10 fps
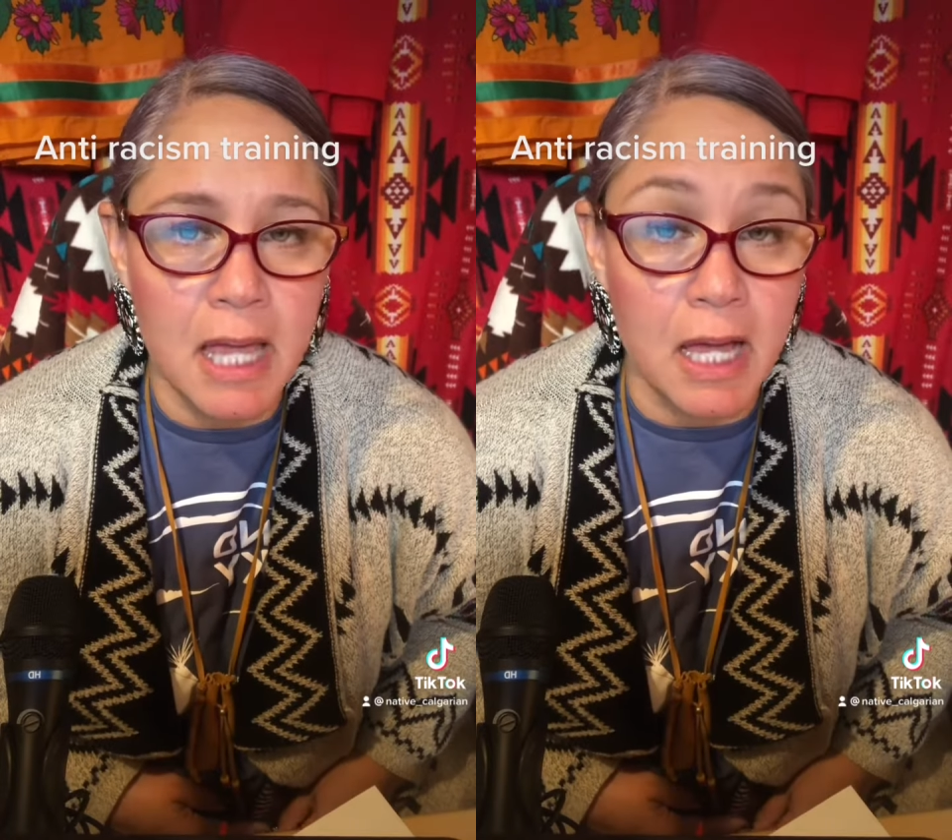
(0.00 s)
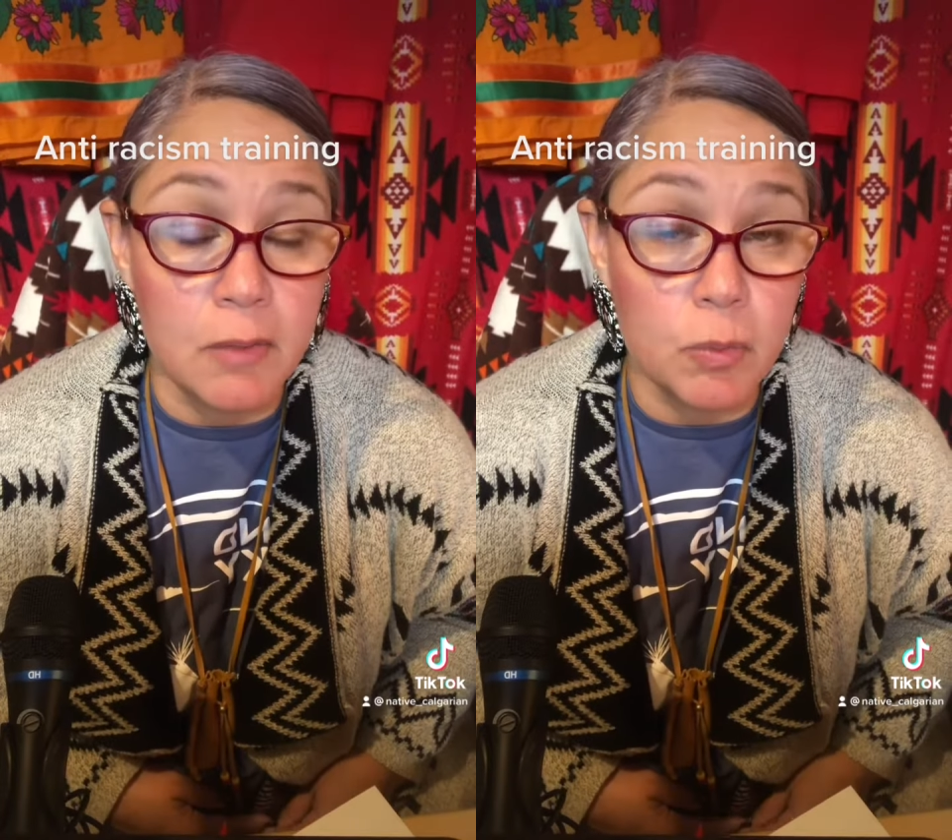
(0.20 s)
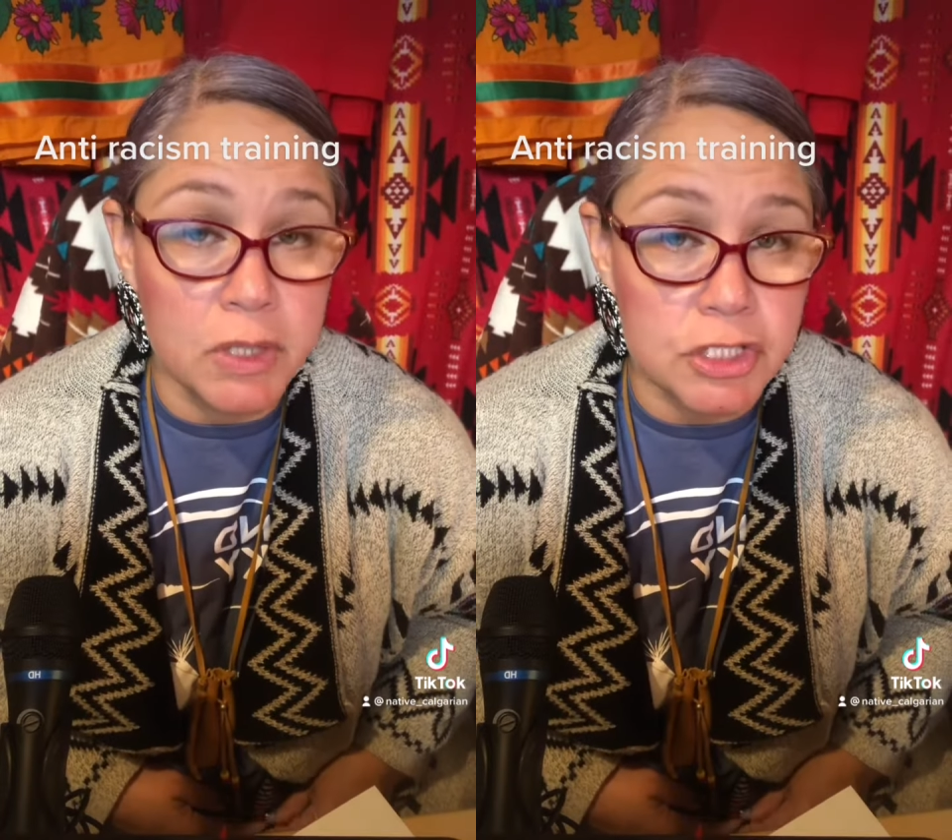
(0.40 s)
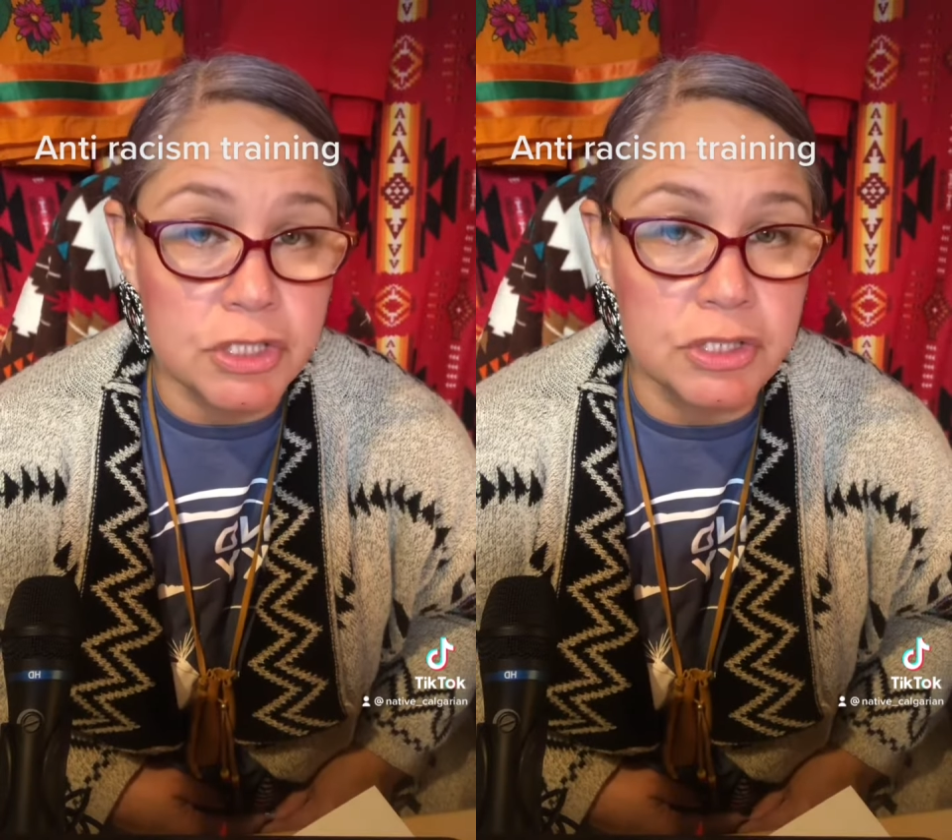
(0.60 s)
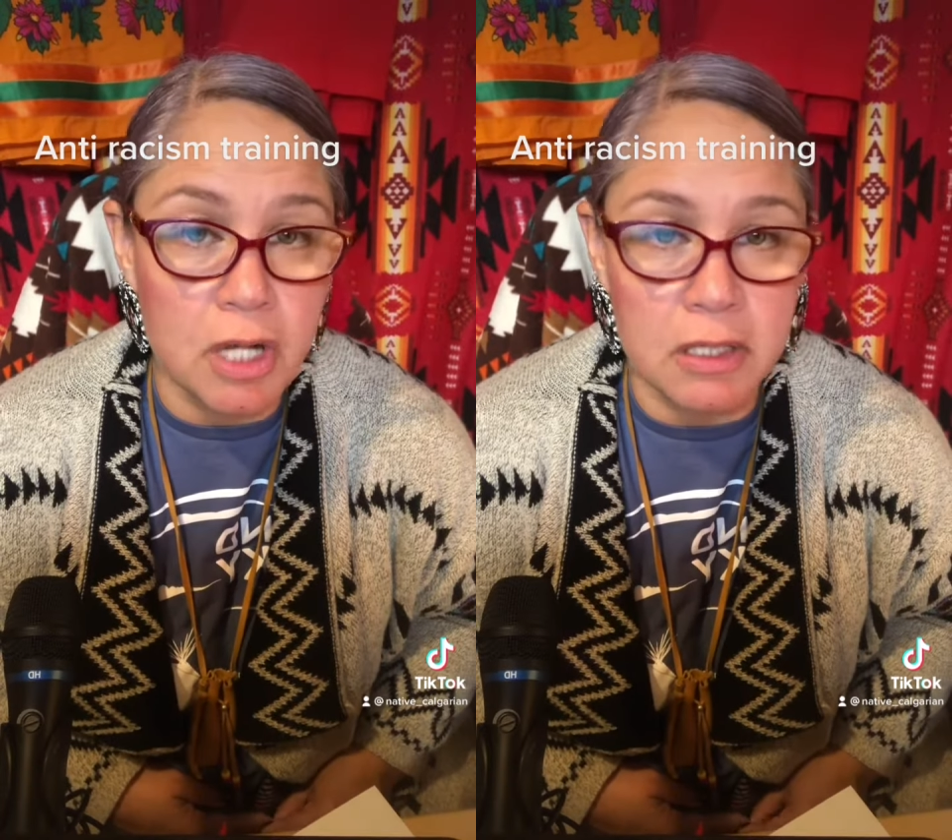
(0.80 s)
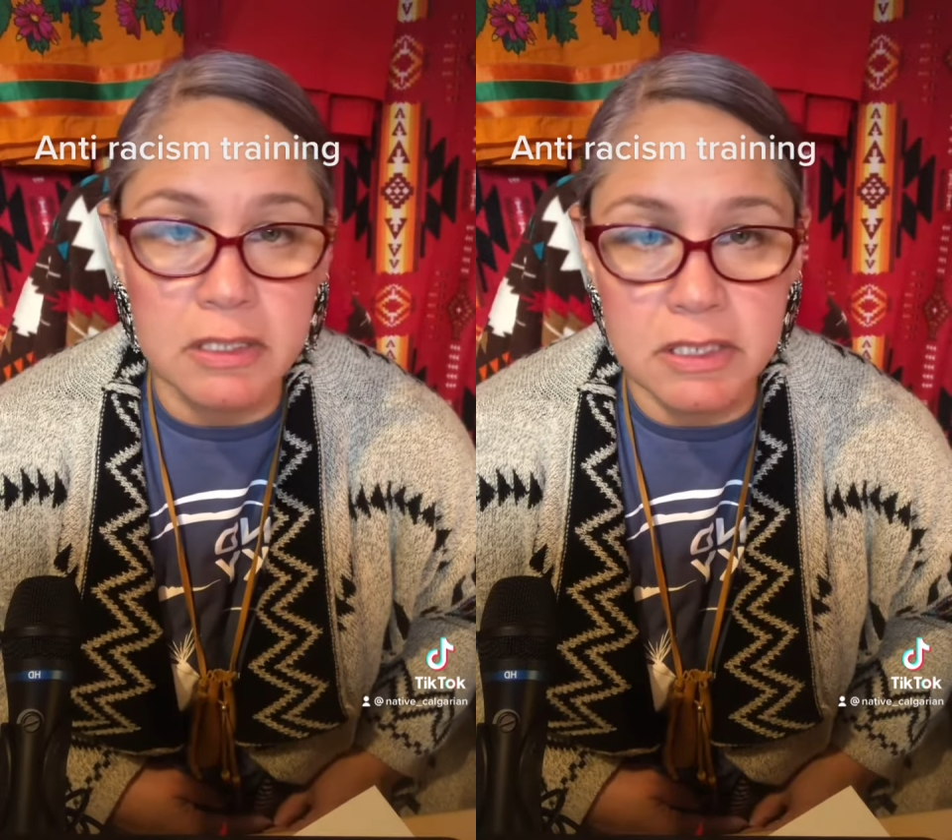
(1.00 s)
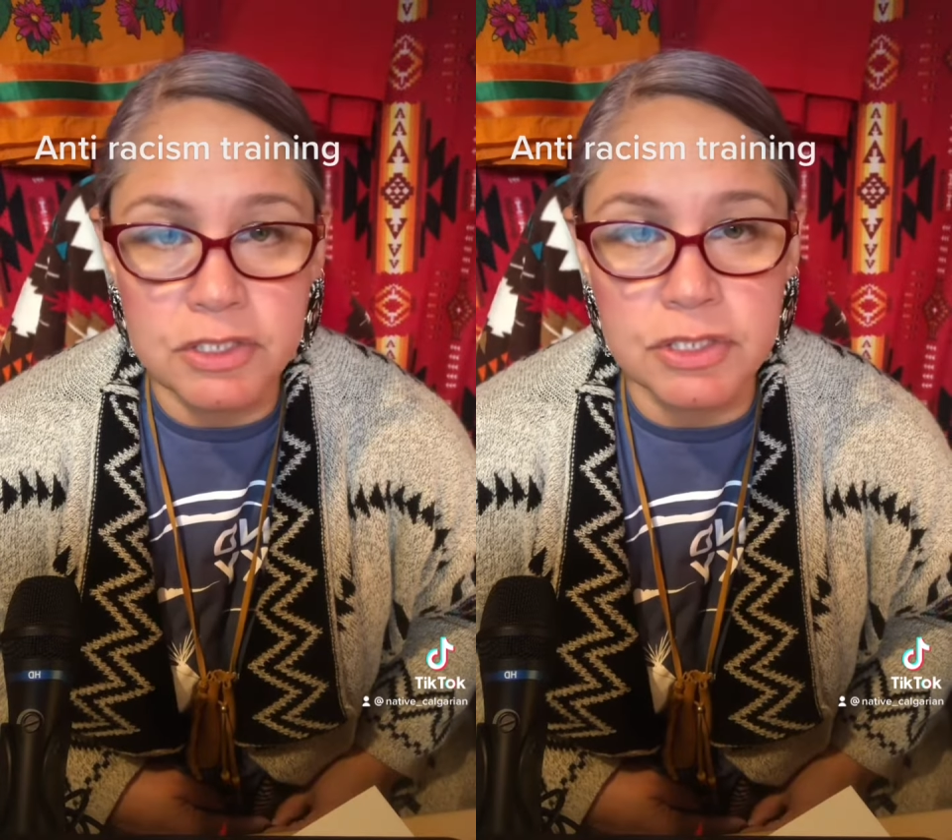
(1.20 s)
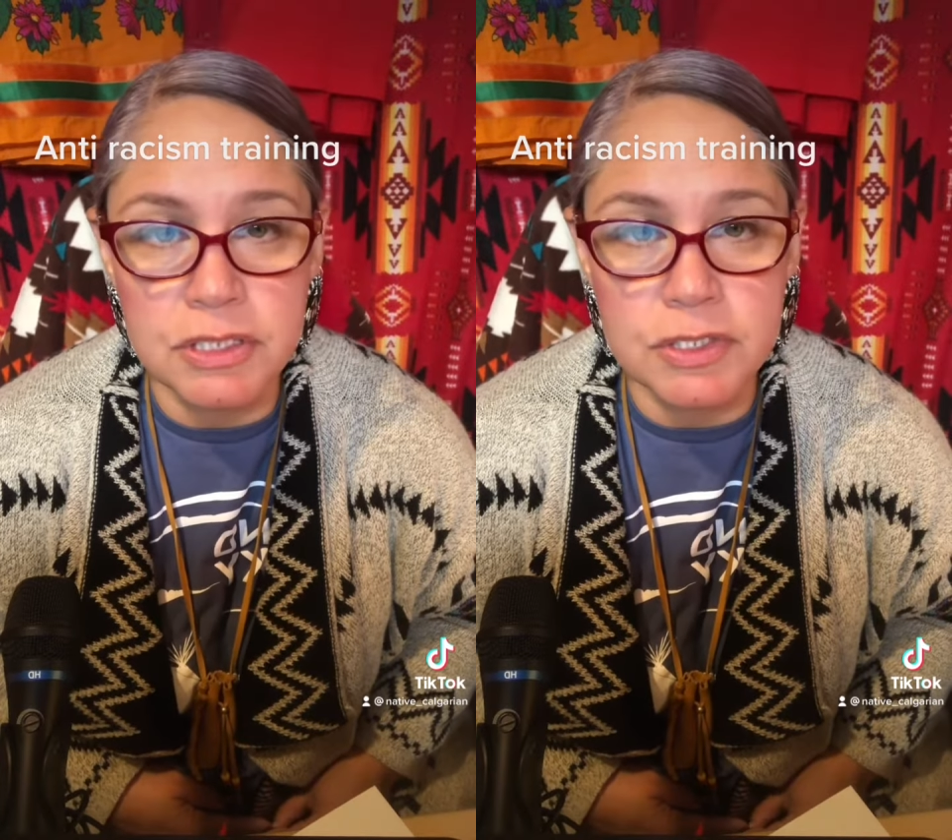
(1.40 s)
I wish
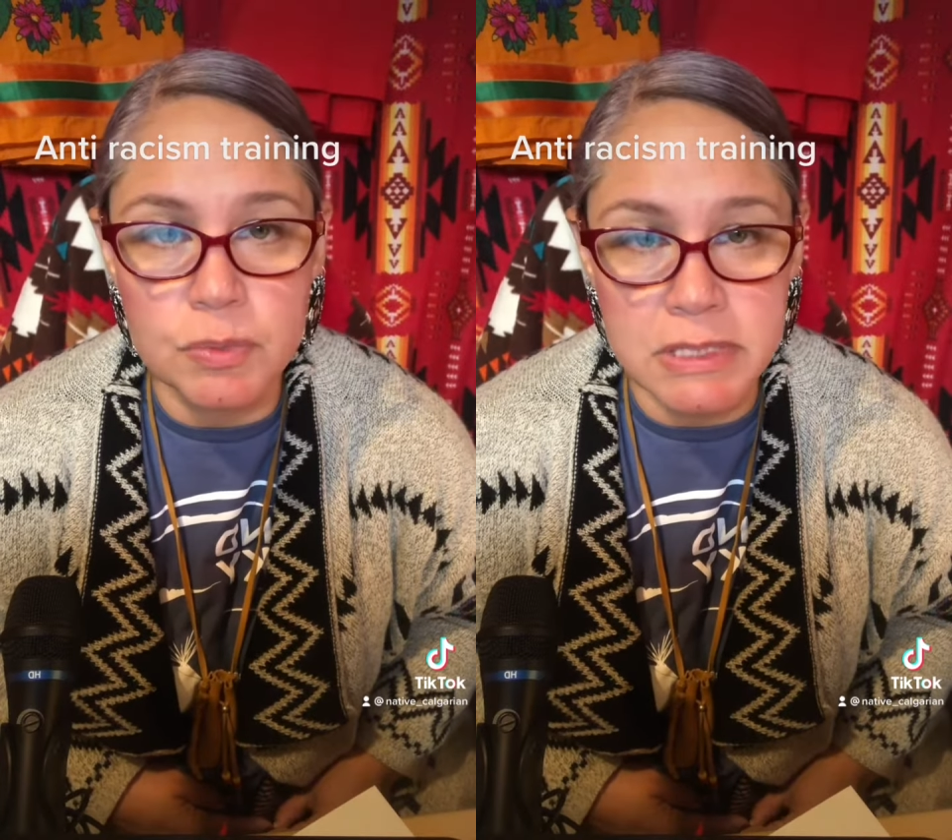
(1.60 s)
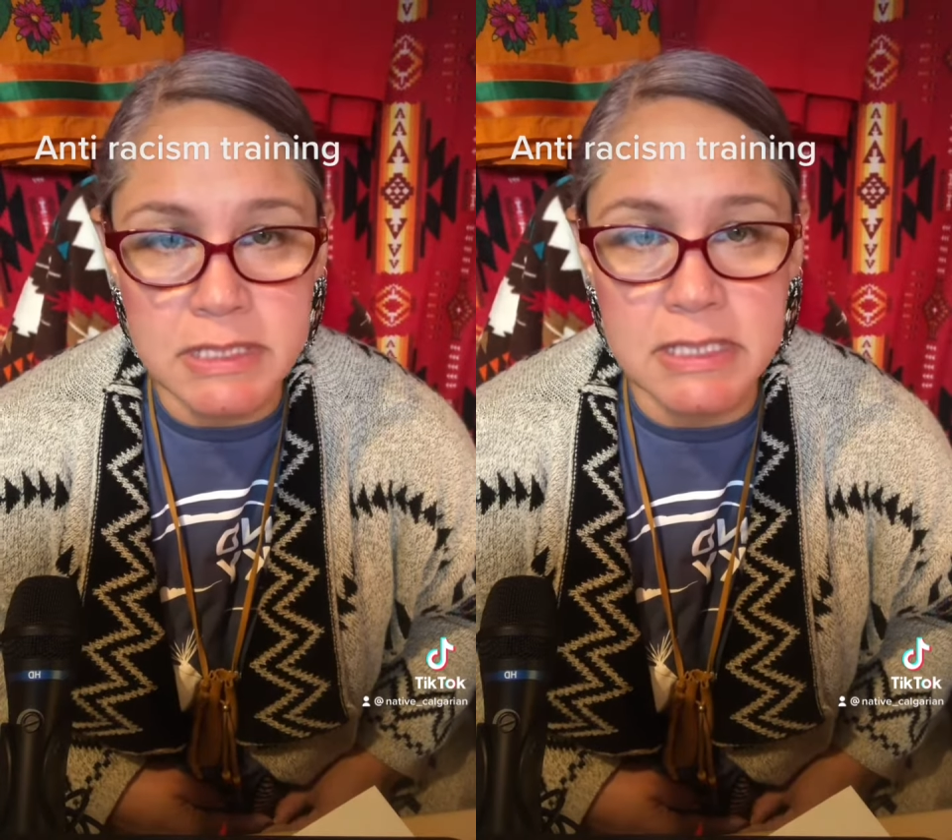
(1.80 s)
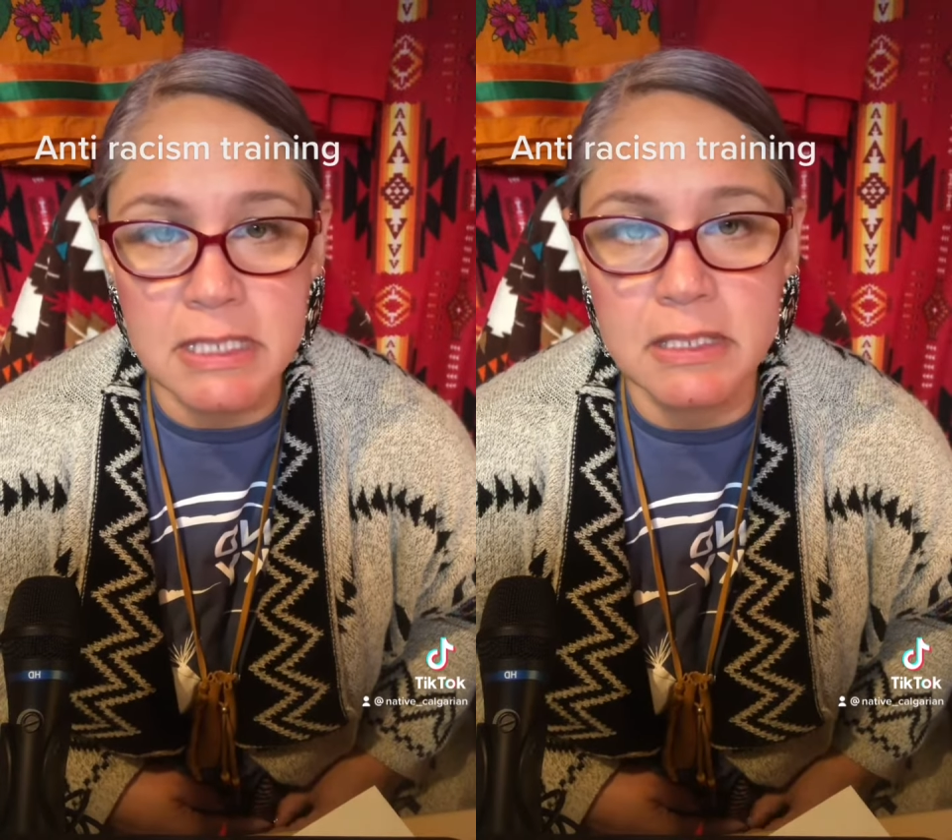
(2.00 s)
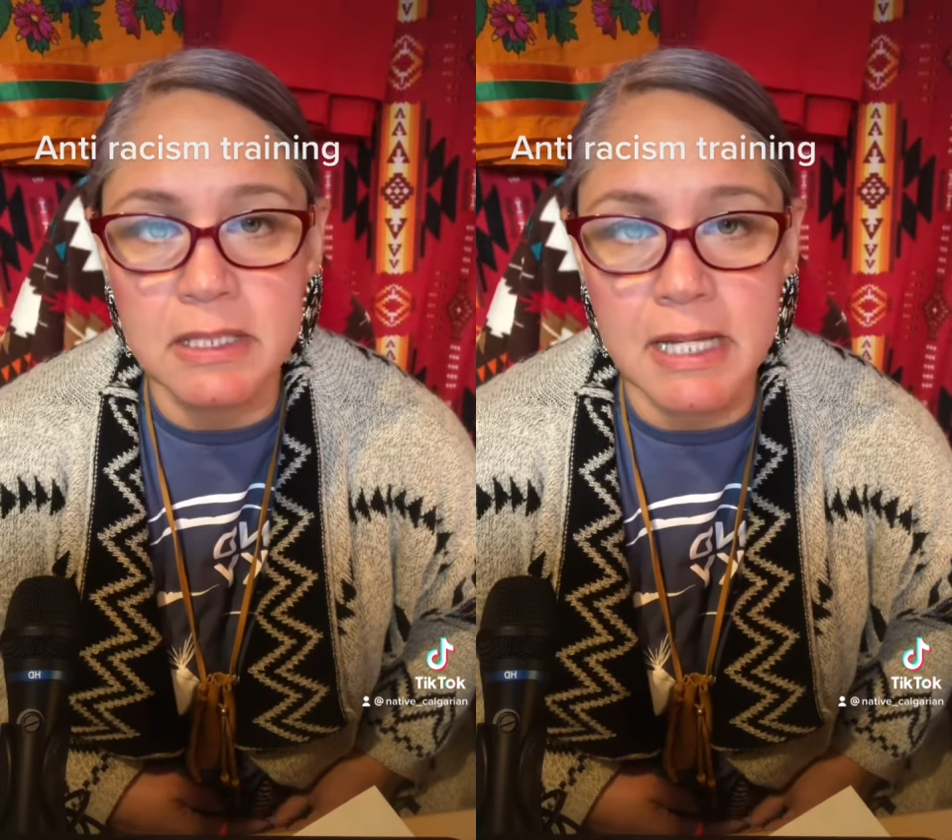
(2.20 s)
non-Indigenous would see it